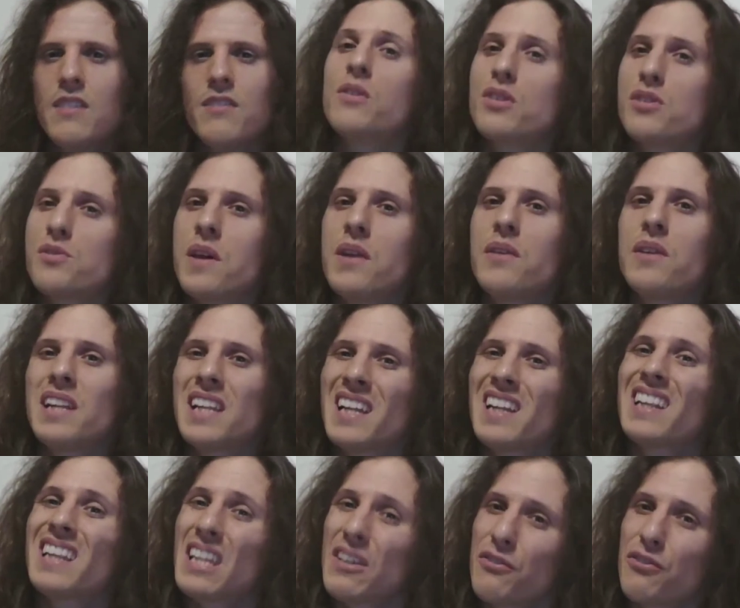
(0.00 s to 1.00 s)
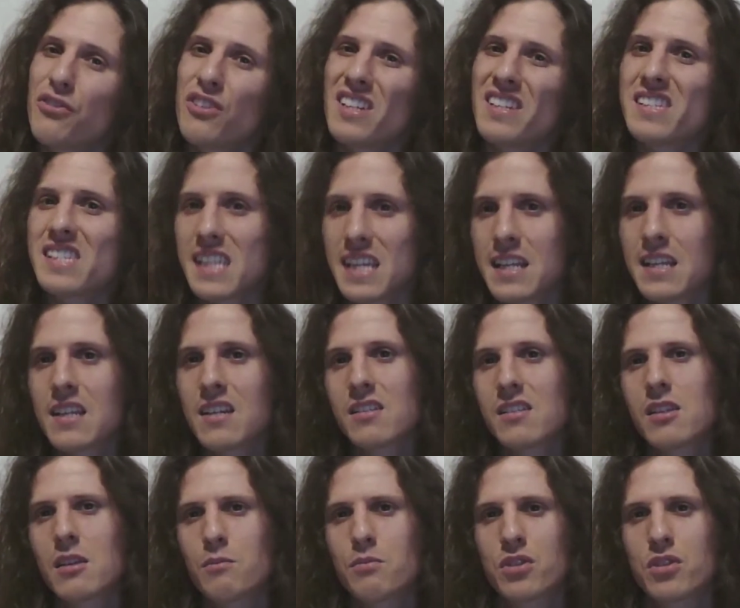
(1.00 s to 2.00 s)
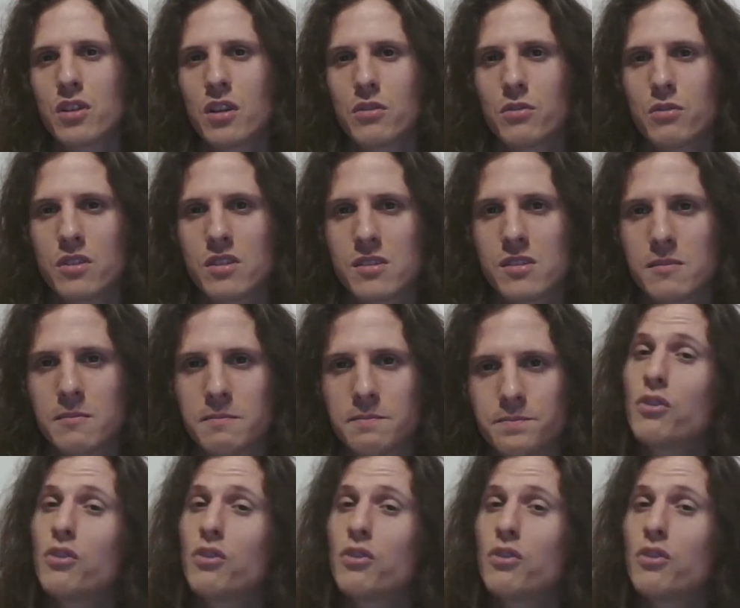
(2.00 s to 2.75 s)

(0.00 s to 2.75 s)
there is very little difference in their subgenres.